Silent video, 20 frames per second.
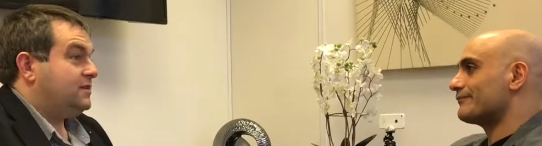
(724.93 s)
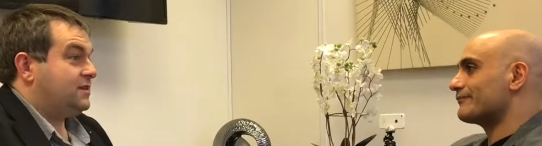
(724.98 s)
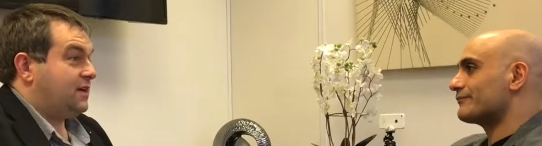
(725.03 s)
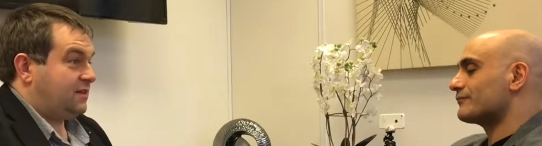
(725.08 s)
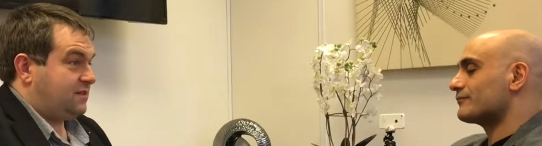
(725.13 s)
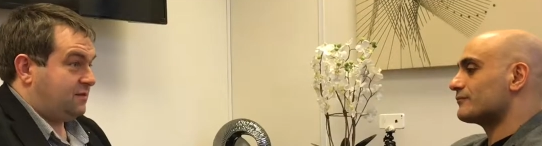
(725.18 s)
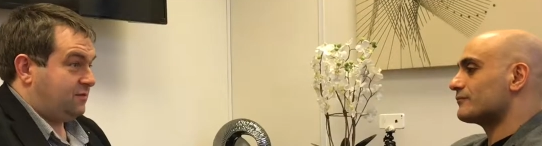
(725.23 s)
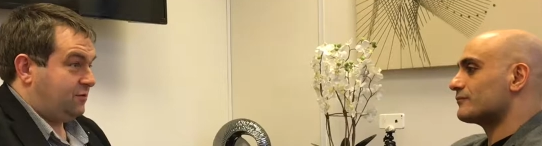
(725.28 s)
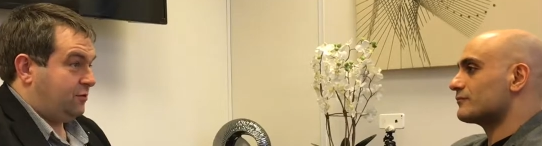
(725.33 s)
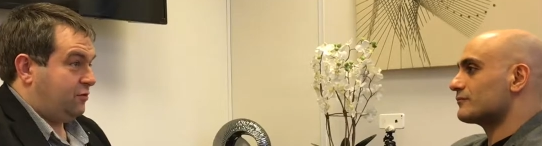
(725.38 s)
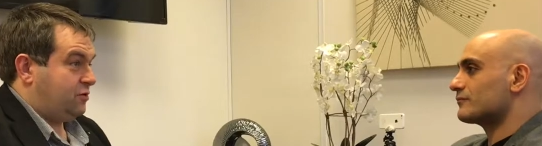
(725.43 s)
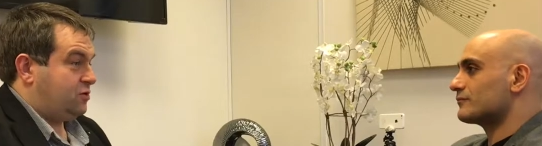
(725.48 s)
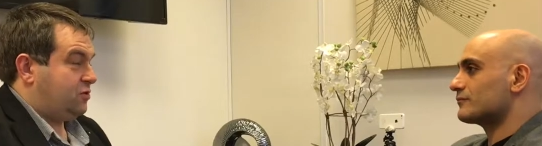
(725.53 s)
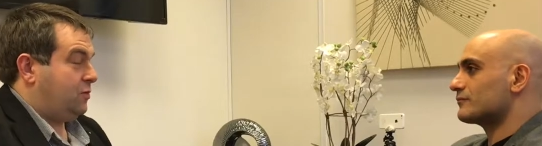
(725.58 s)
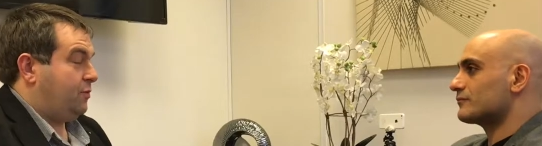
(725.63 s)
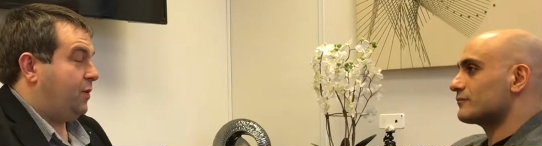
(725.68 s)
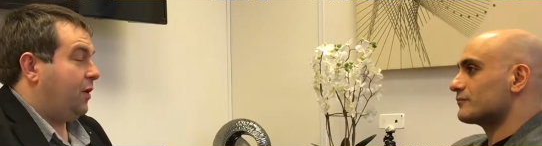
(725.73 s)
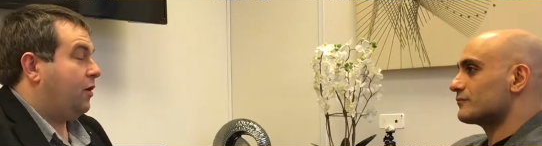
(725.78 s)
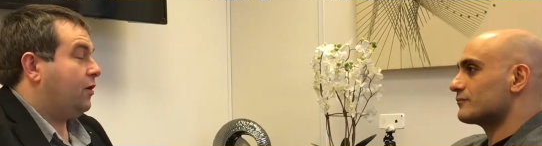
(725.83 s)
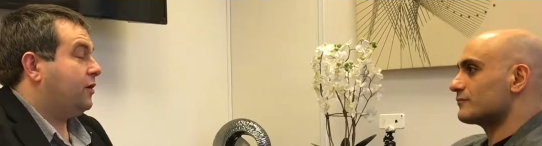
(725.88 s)
Speaker 1: Takes them through to
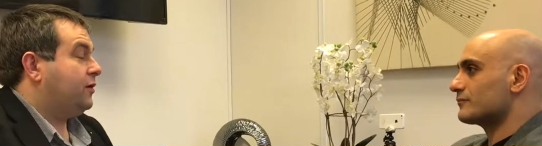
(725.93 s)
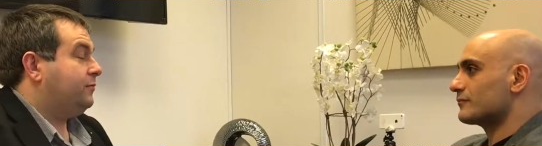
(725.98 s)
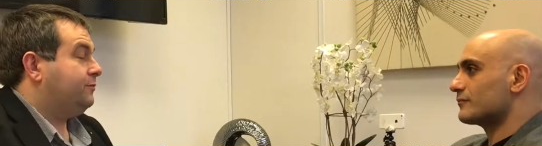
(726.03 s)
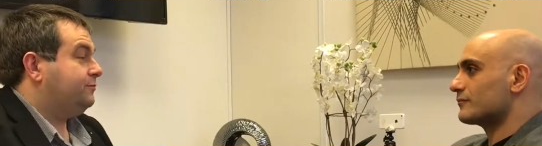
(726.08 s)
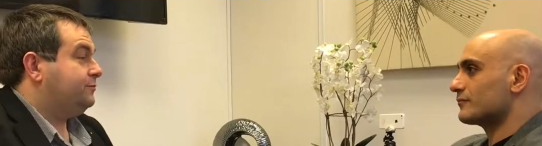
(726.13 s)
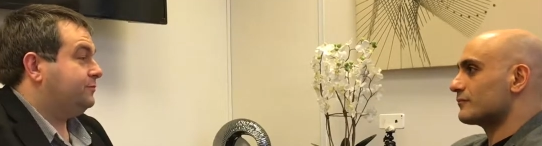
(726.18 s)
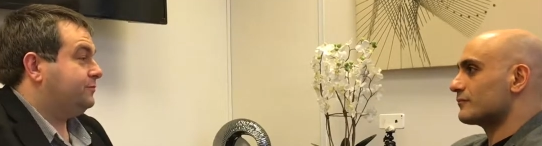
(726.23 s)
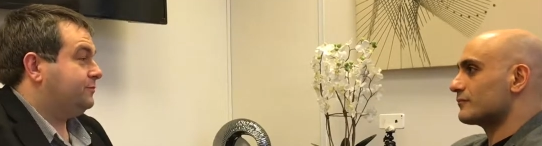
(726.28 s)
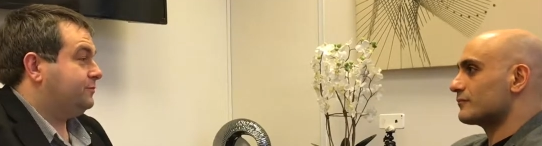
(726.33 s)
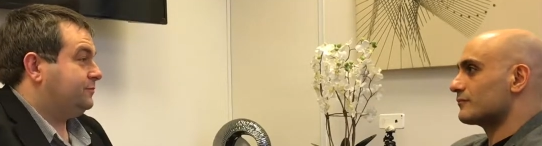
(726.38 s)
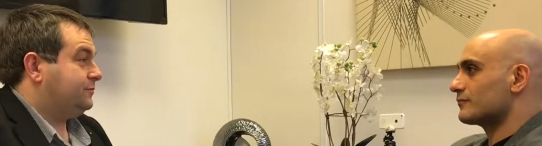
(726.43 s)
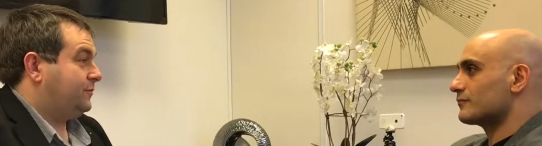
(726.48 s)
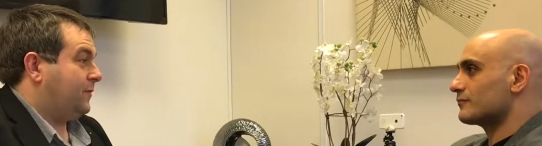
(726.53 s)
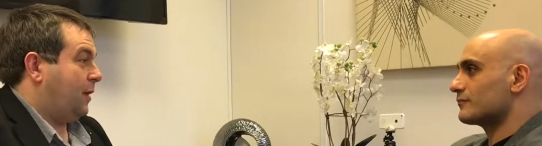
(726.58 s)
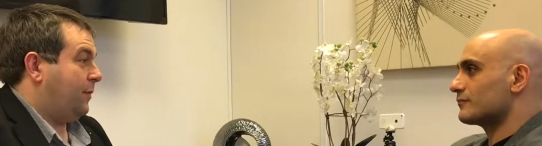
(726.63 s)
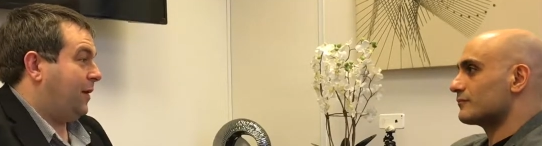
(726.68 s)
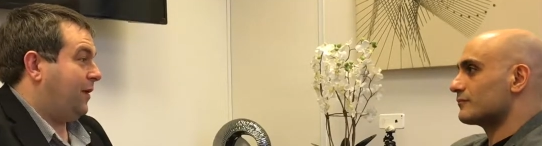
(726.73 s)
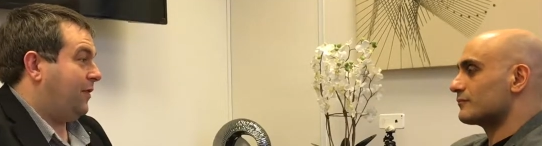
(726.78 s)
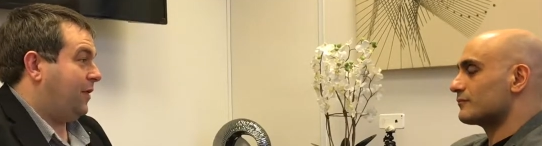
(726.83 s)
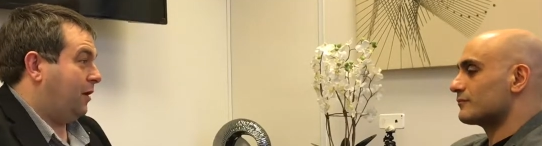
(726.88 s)
a blog
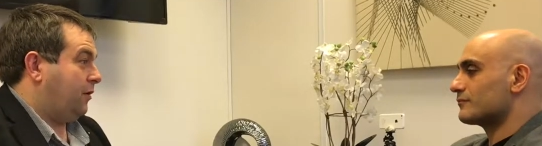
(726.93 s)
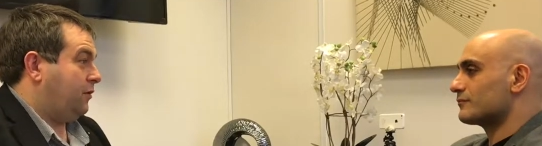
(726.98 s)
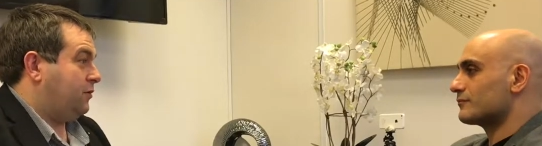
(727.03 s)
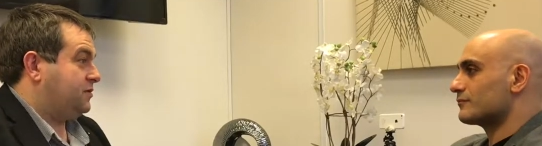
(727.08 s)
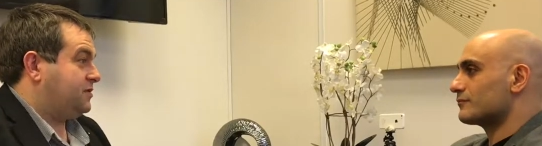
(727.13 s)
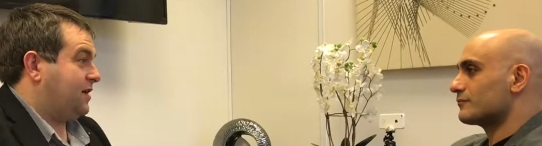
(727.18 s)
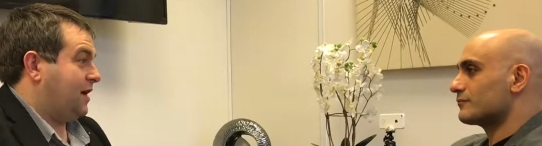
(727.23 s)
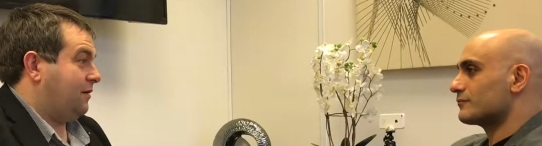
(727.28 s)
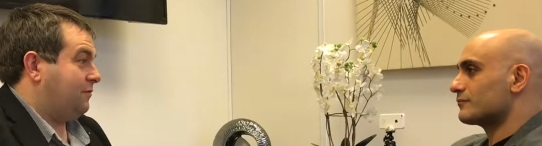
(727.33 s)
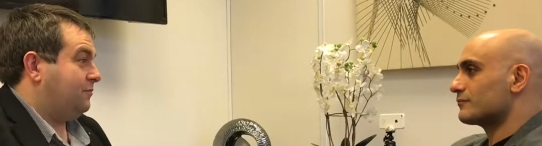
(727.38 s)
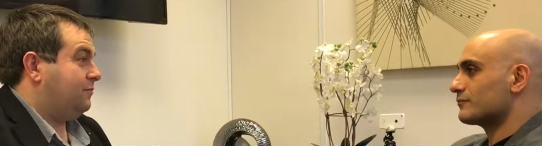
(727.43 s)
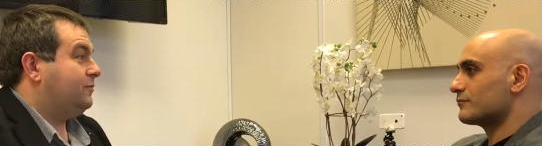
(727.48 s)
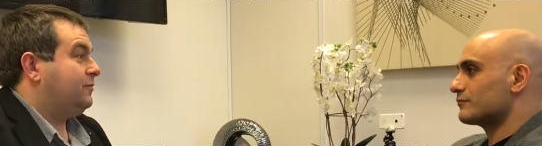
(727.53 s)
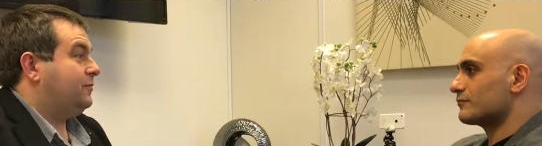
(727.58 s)
about the local town,